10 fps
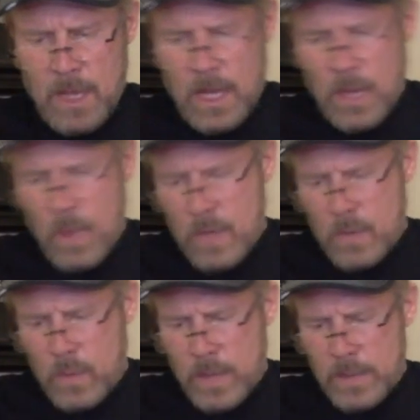I walked
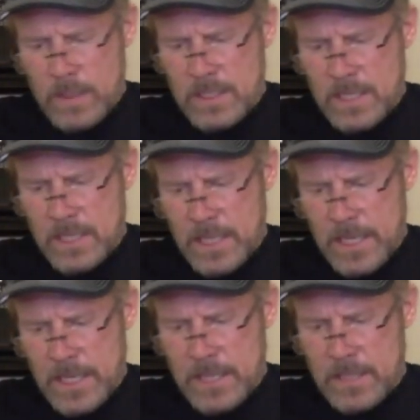around inside the
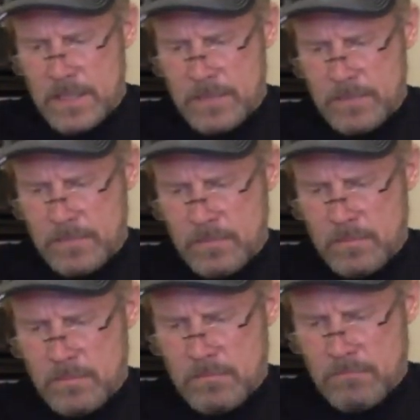annex,
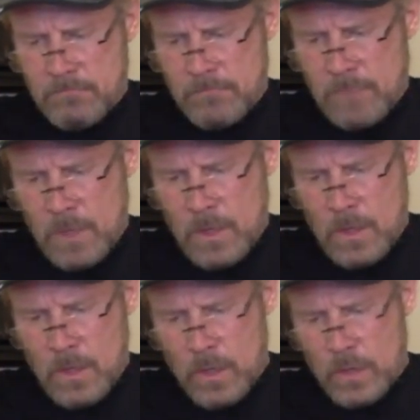
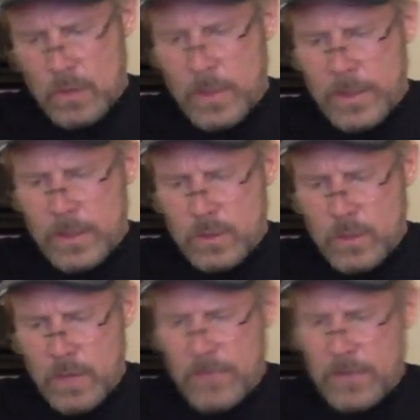heard the radio
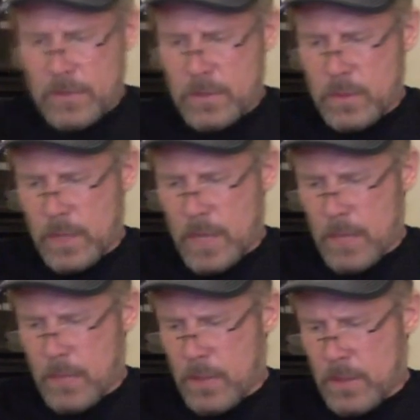traffic between
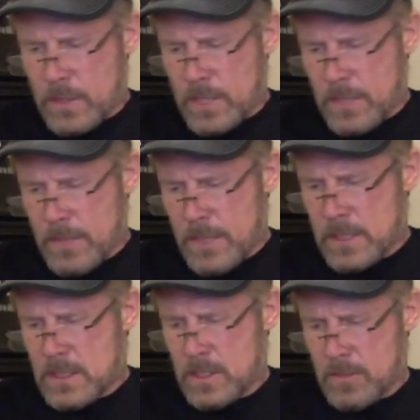operator
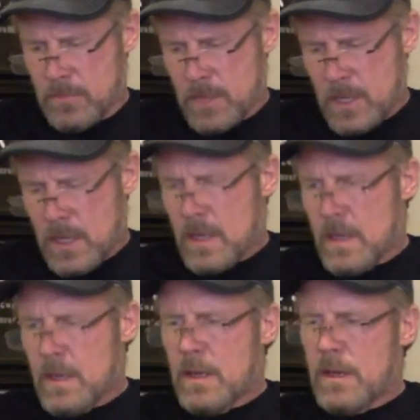teammates
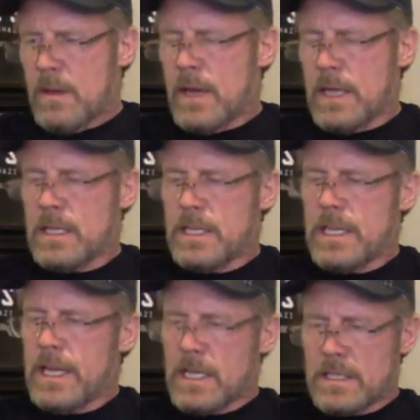and the
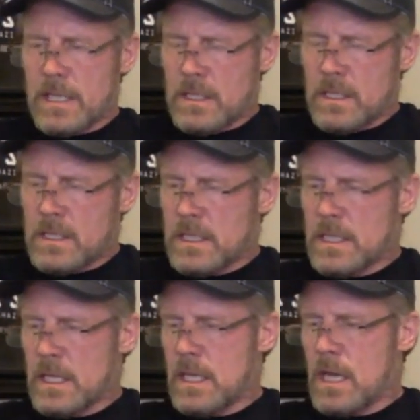DS agents
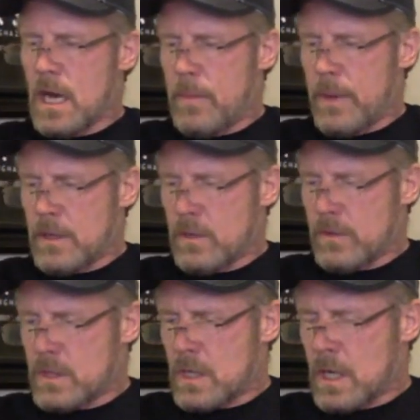inside the compound
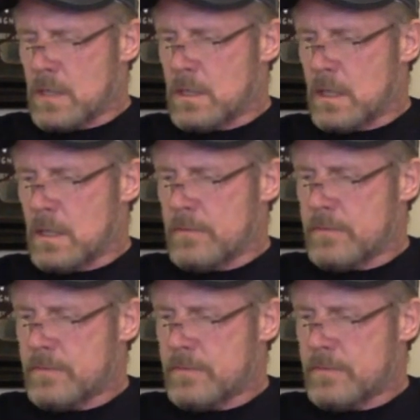over at the consulate.